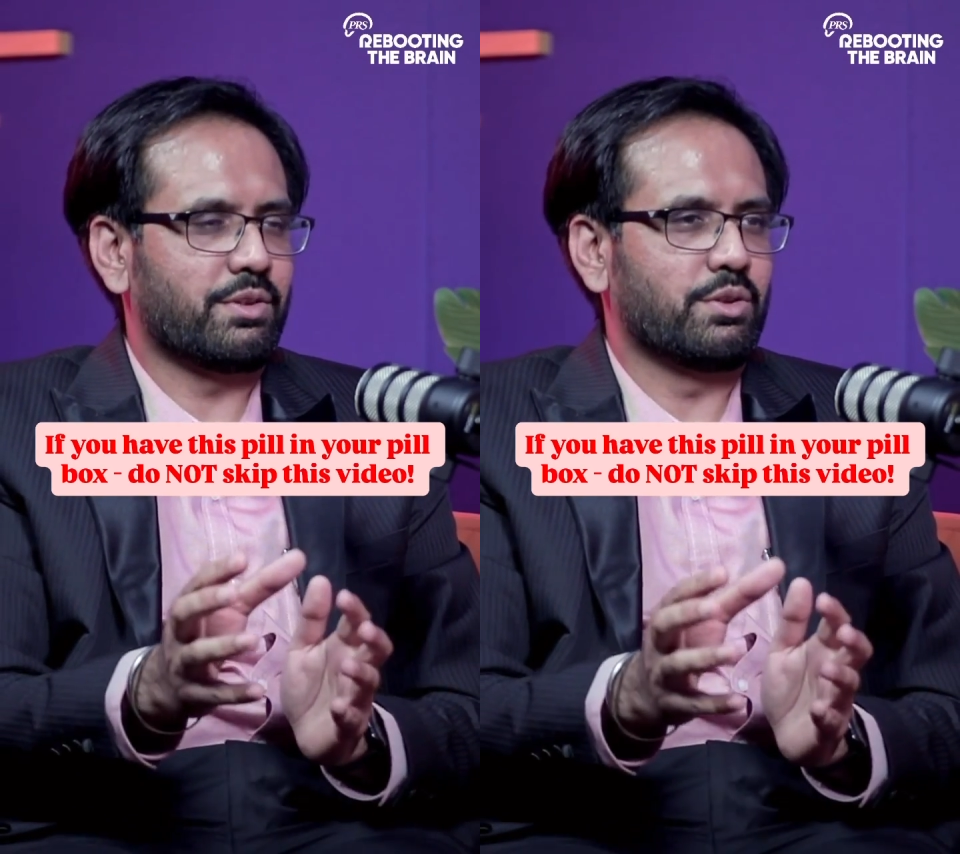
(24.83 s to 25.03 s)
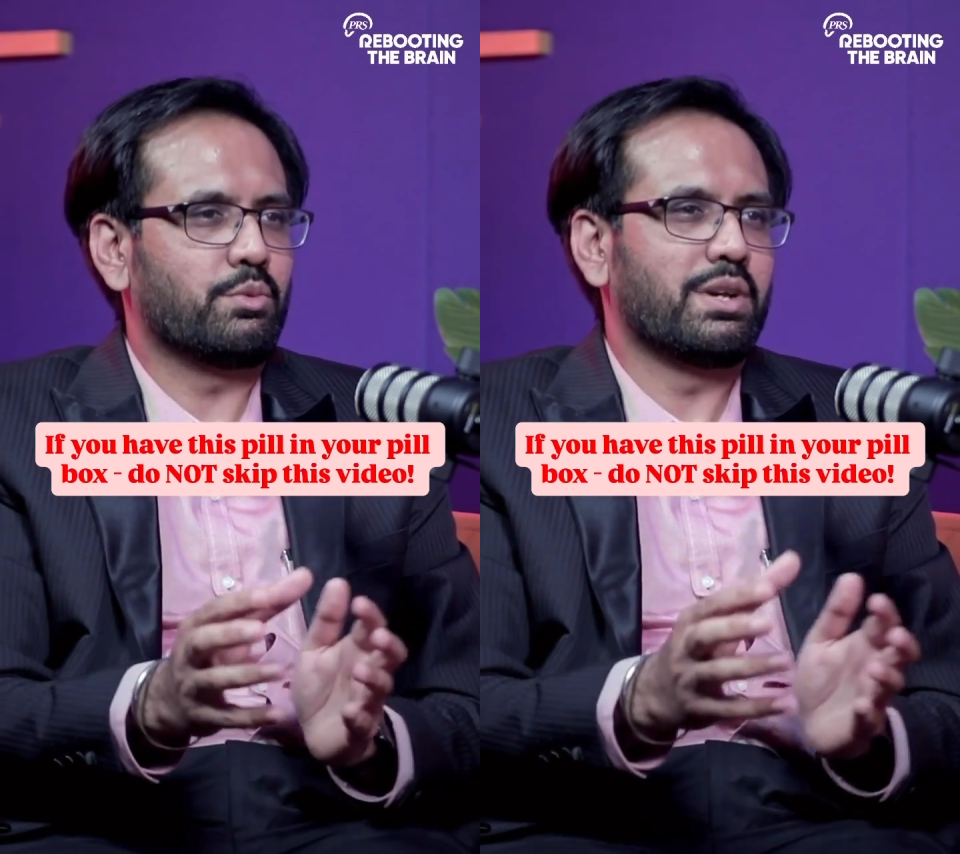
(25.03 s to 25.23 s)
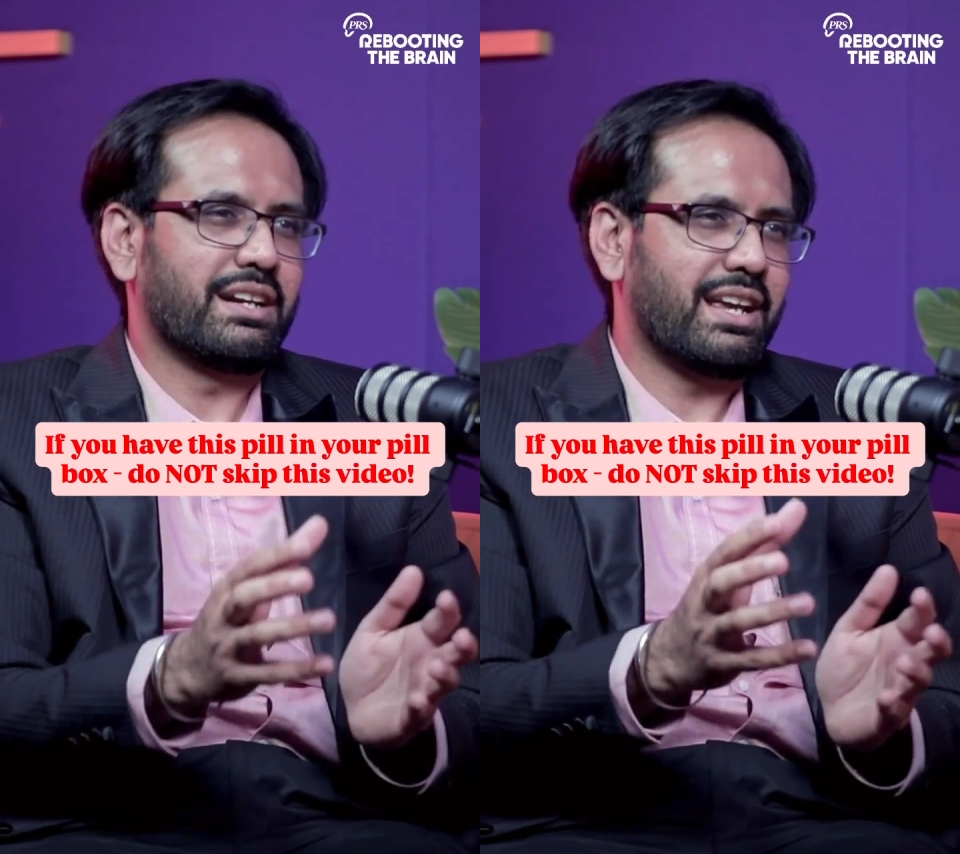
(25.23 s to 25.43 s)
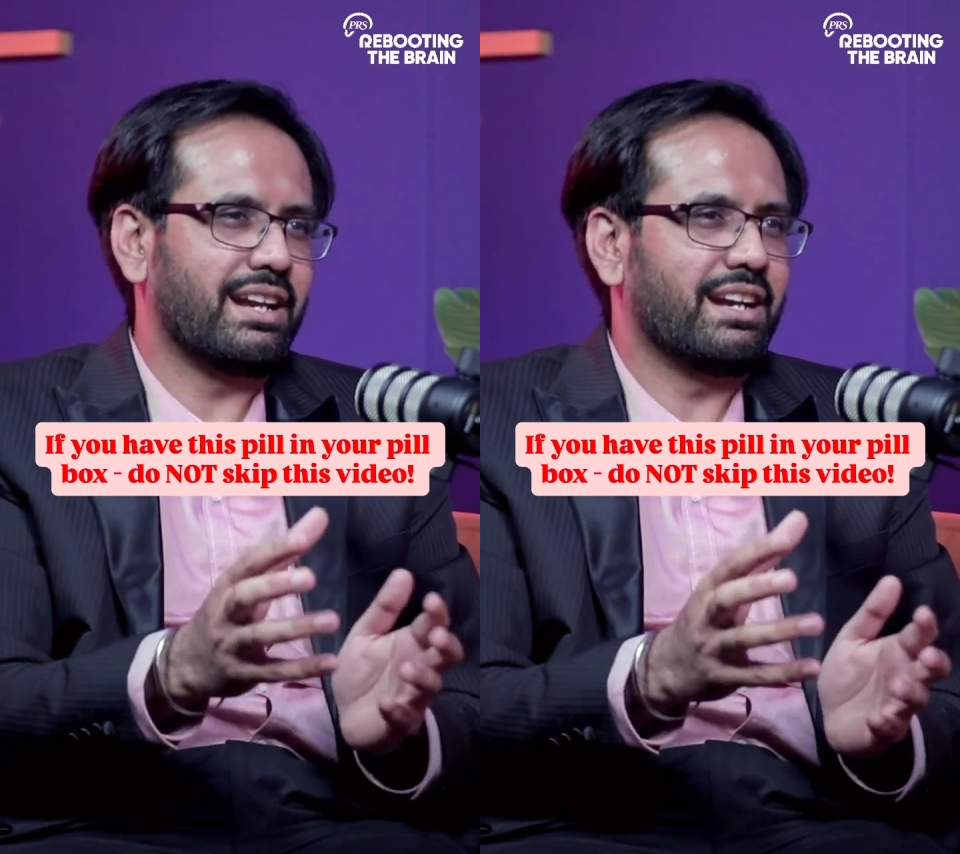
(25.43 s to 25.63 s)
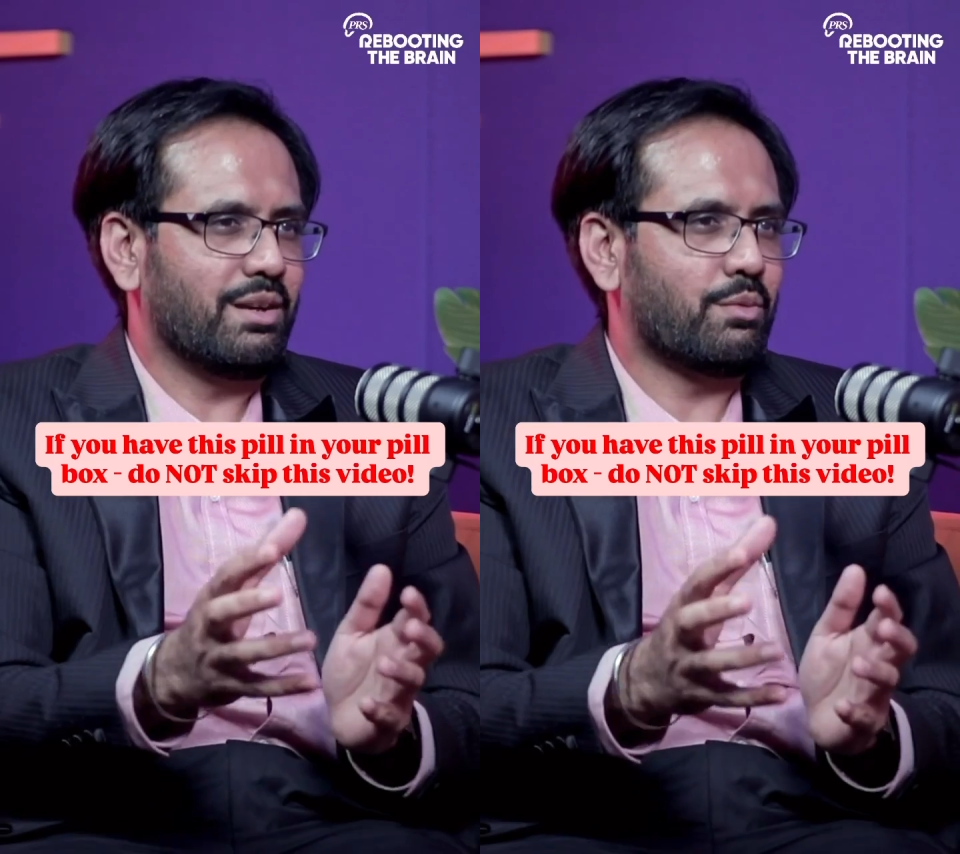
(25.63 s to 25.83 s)
for you will take
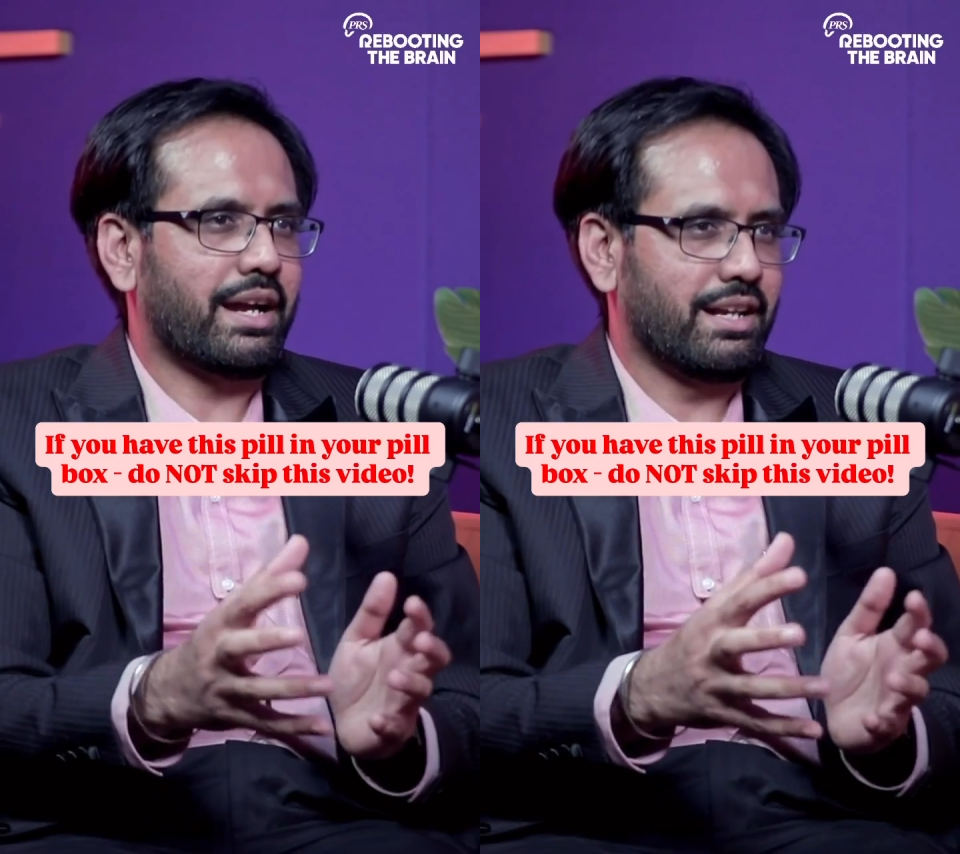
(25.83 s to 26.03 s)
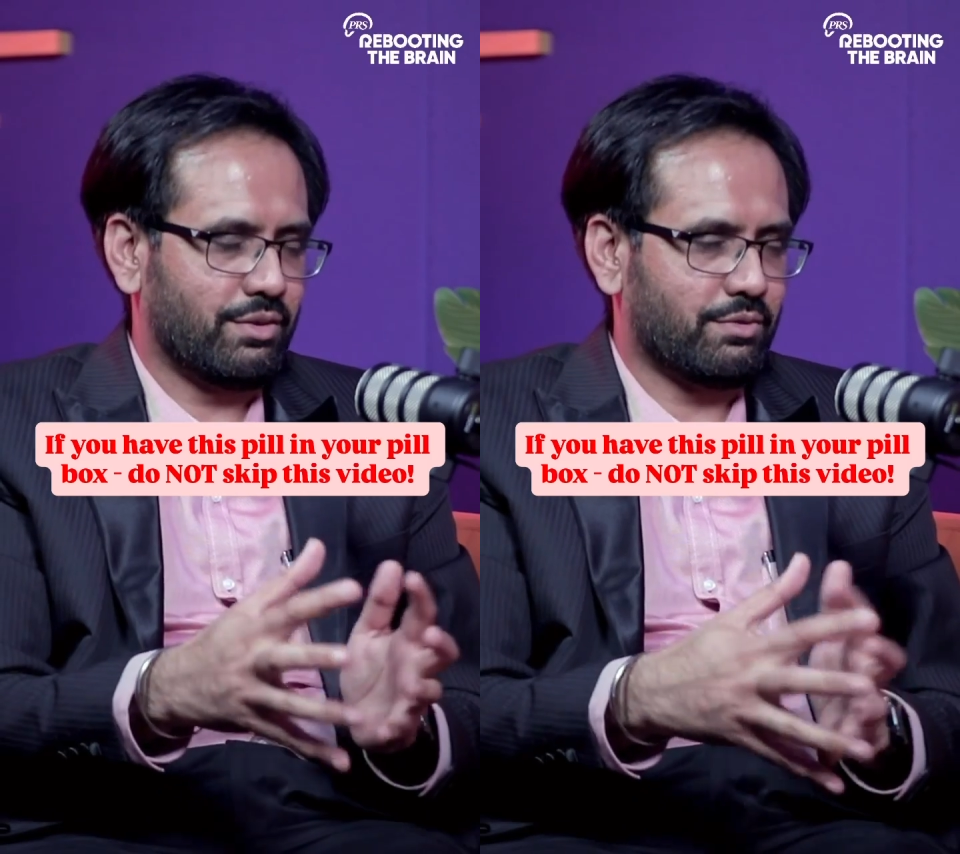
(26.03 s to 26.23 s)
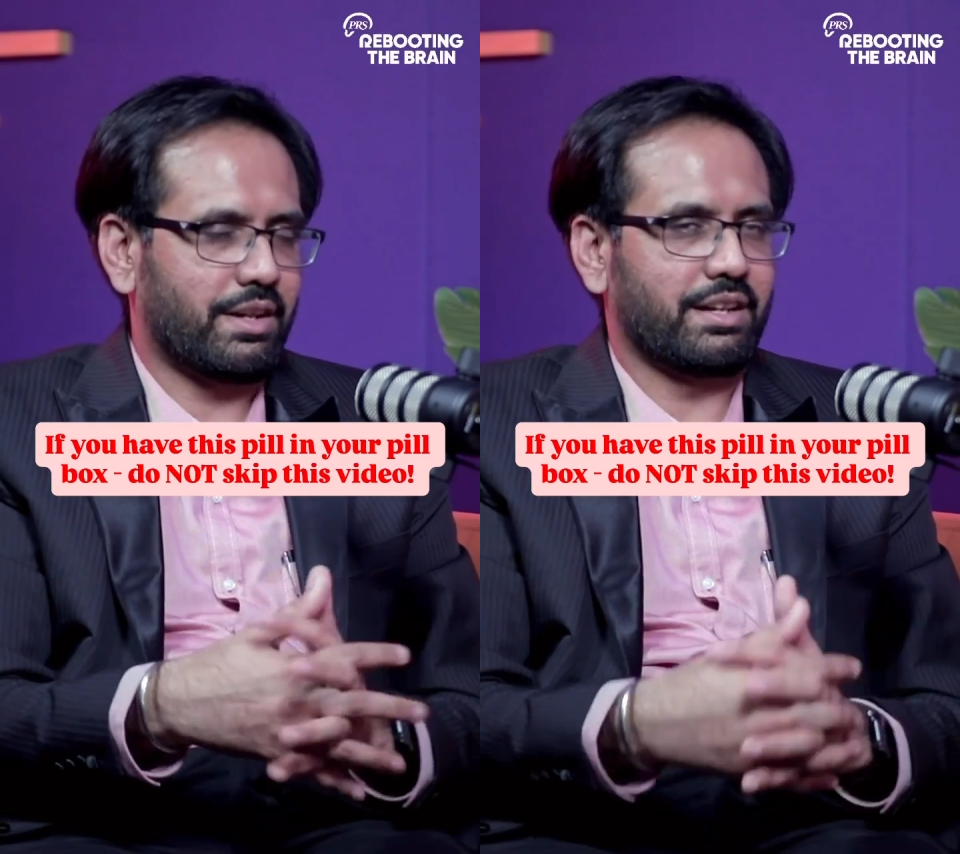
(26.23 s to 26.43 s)
a little yes, while to yes,